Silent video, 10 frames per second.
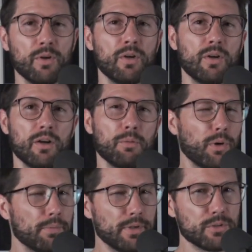
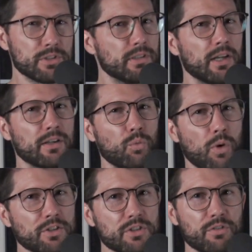probably don't sit down and
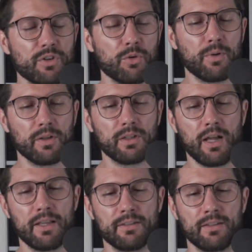watch the film a lot.